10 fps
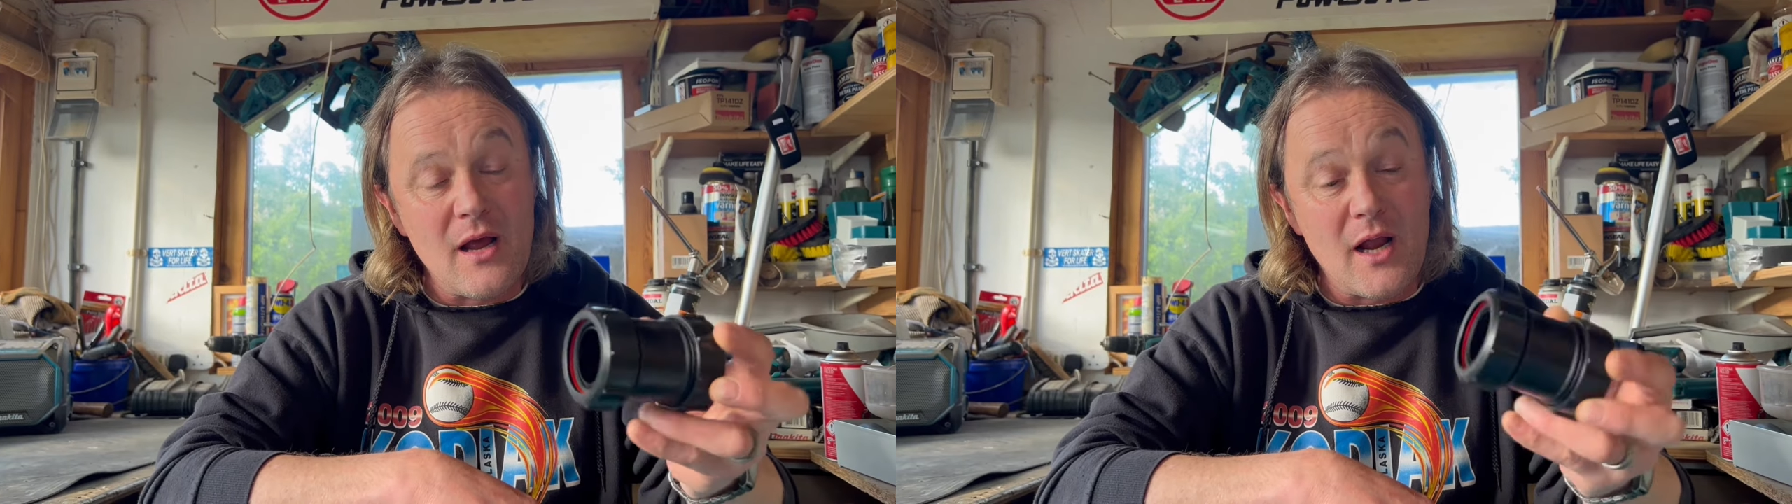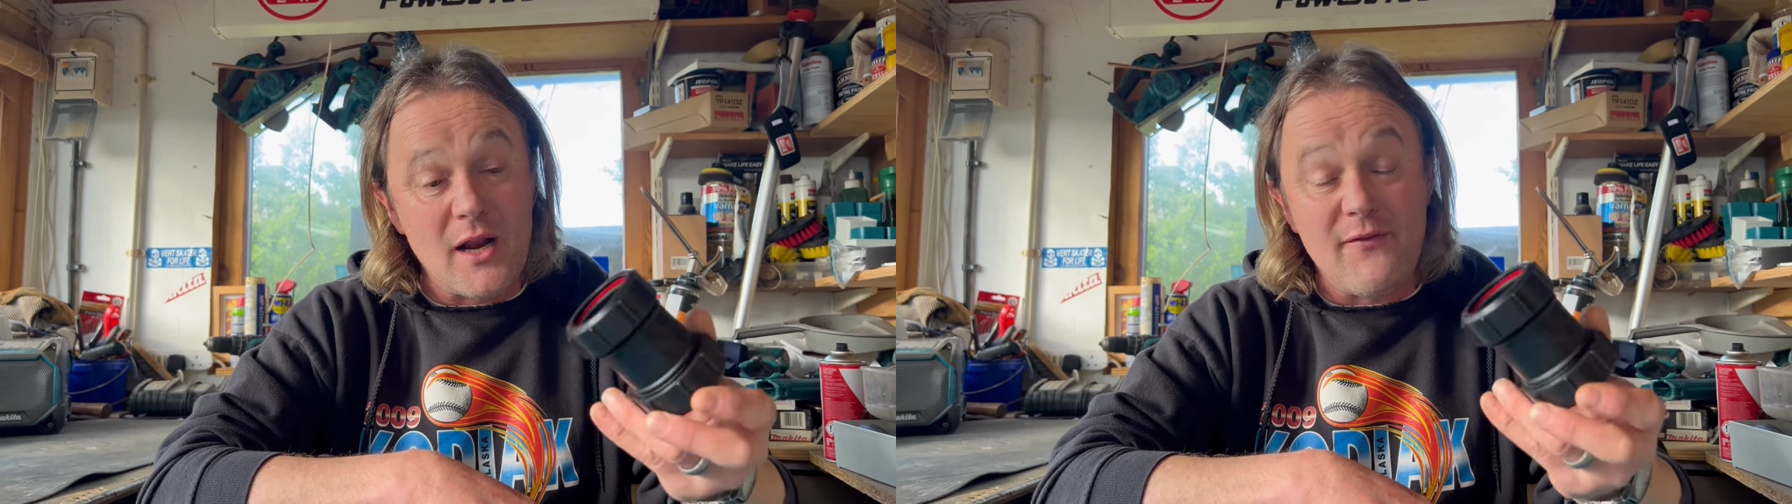
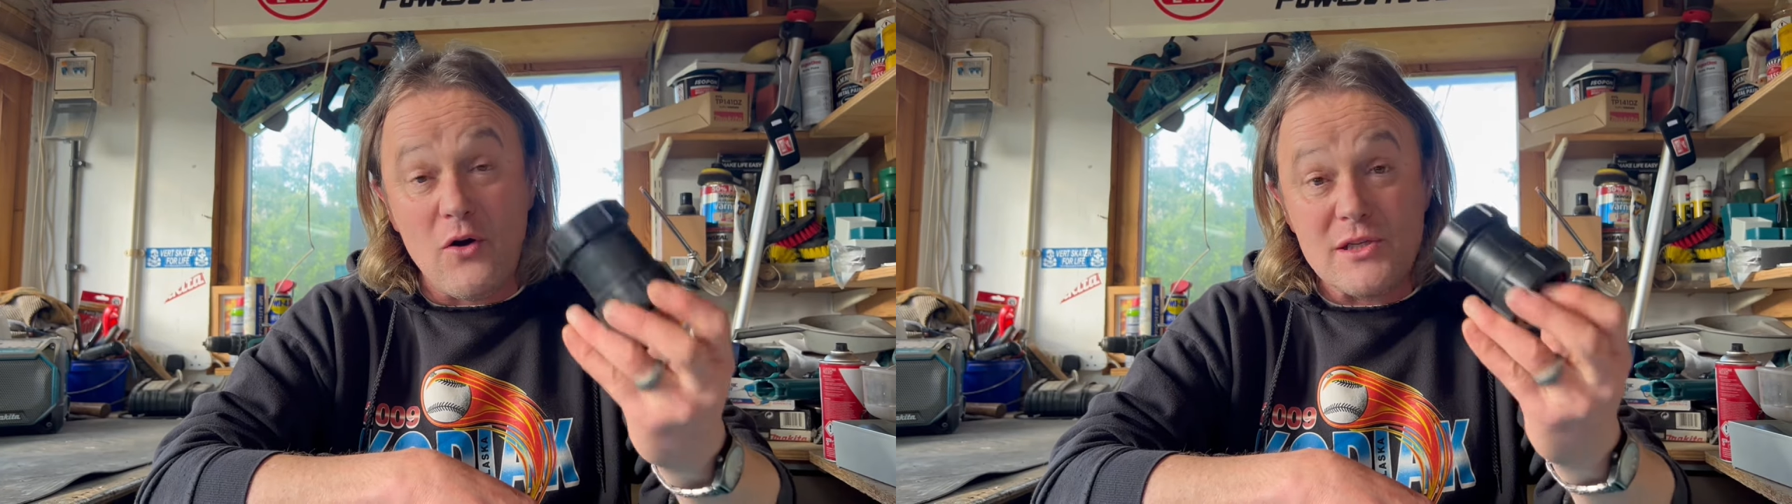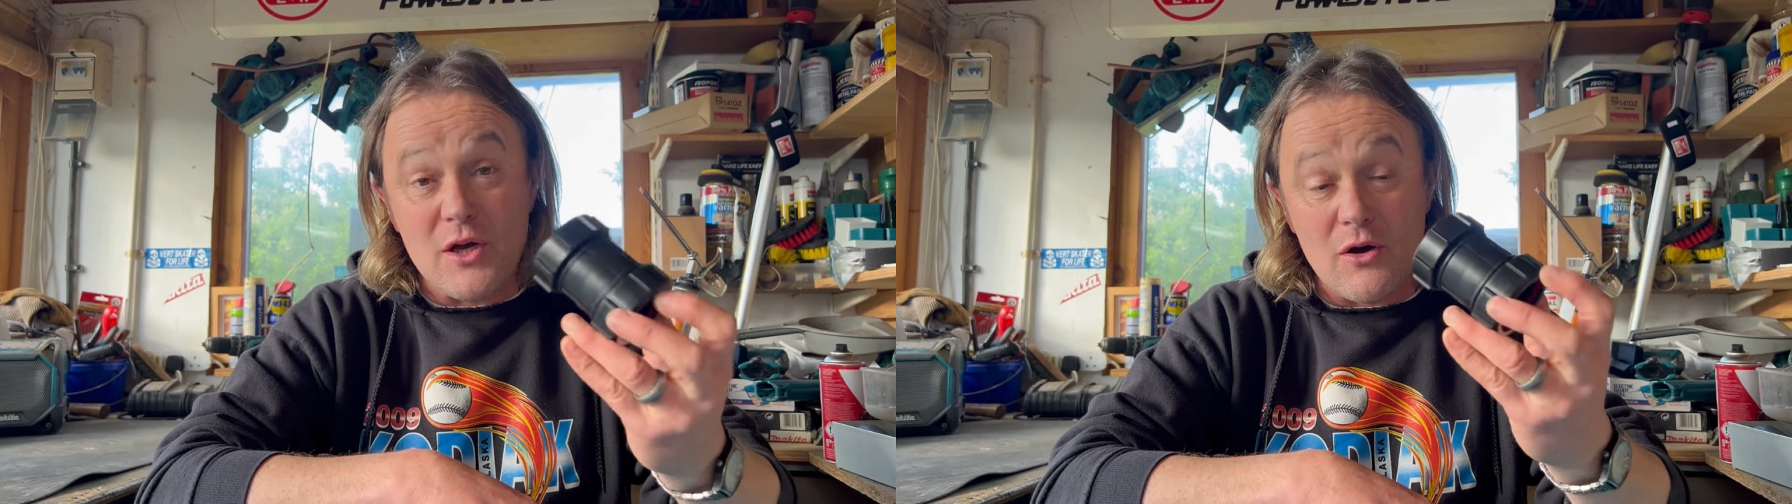And they've
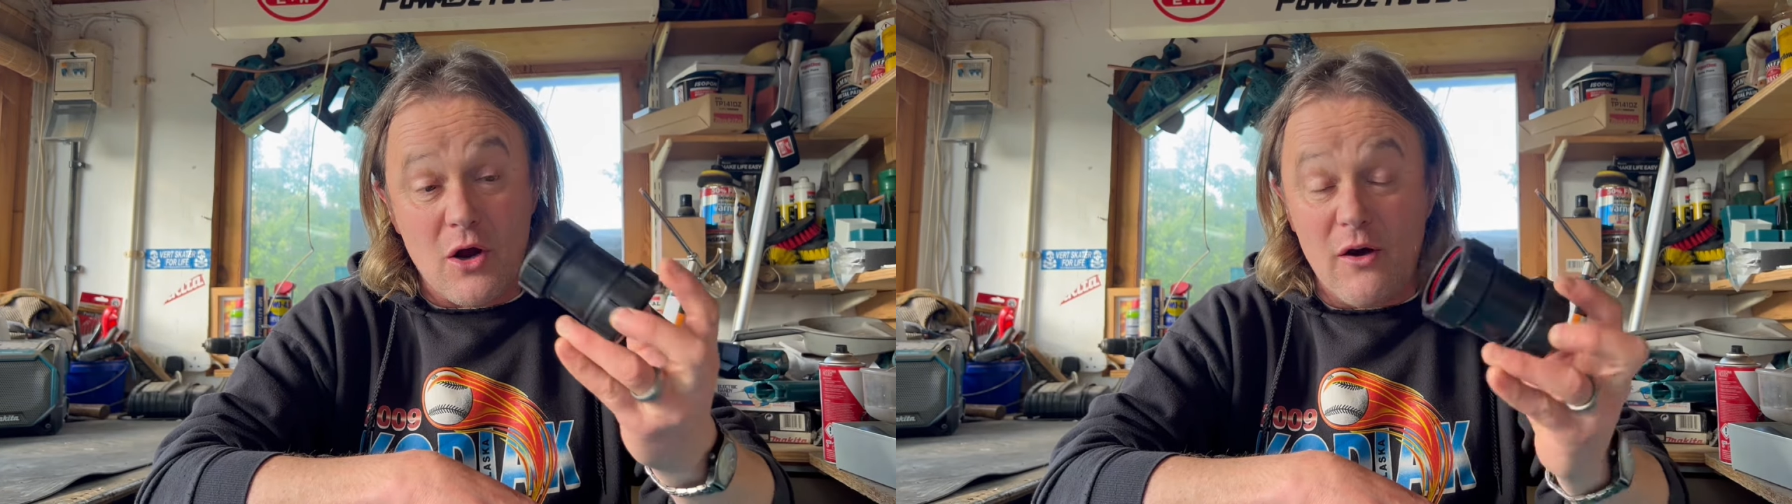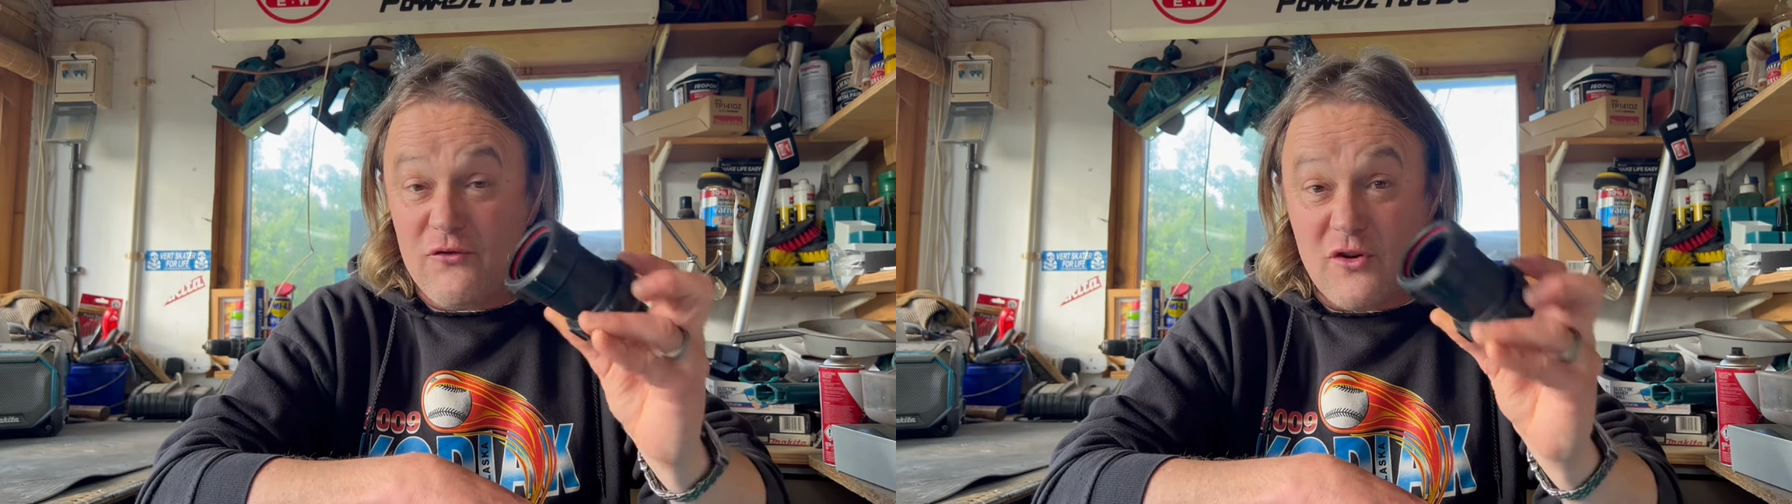also
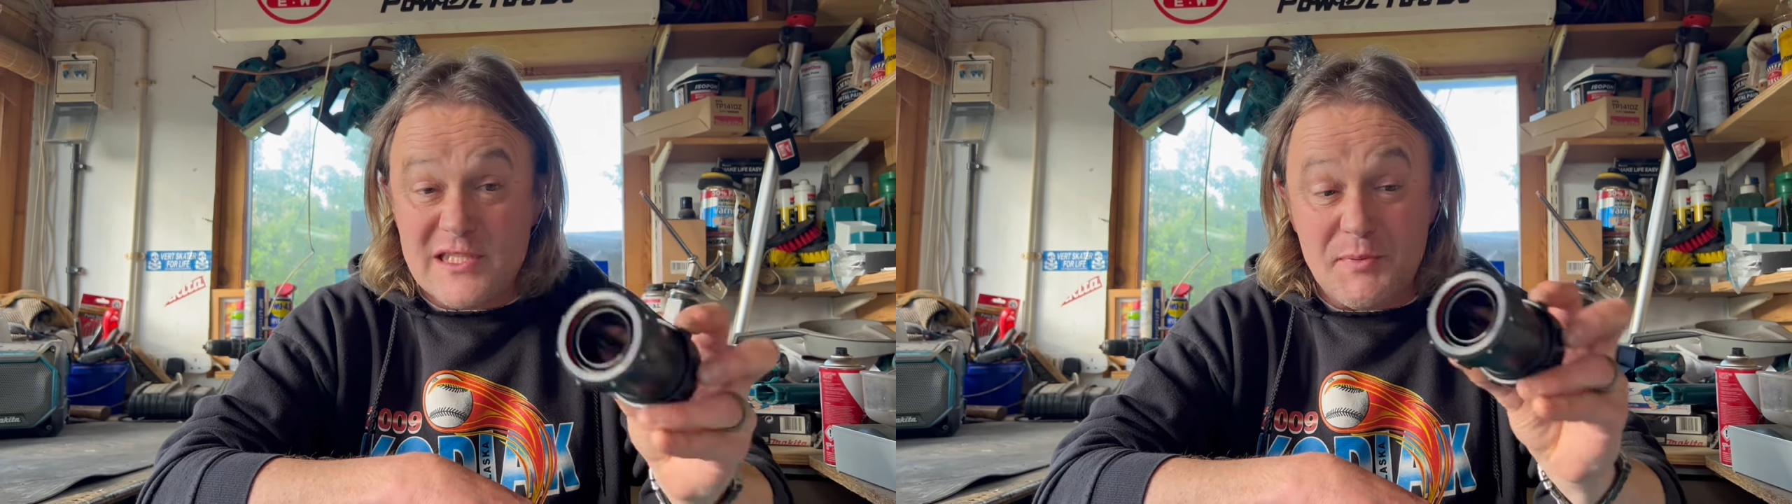got frost